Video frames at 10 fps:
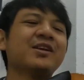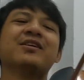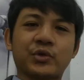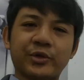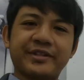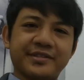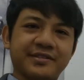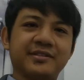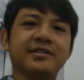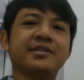So
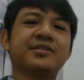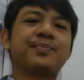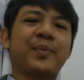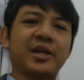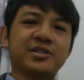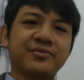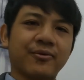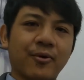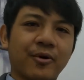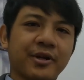this is page
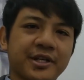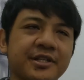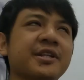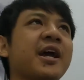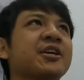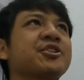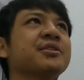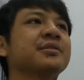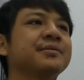4 in action.